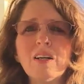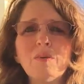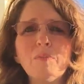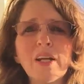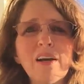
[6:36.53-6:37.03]

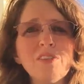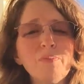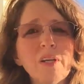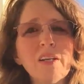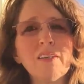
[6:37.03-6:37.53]
But I've
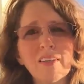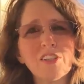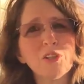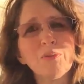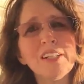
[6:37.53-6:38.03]
spent,
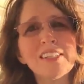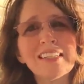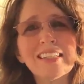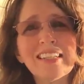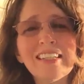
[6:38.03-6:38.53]
until
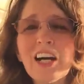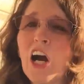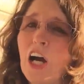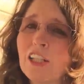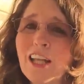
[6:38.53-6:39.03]
recently,
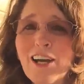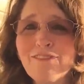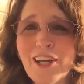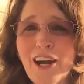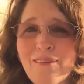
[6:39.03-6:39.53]
a
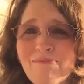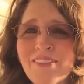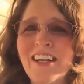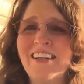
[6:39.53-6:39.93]
lifetime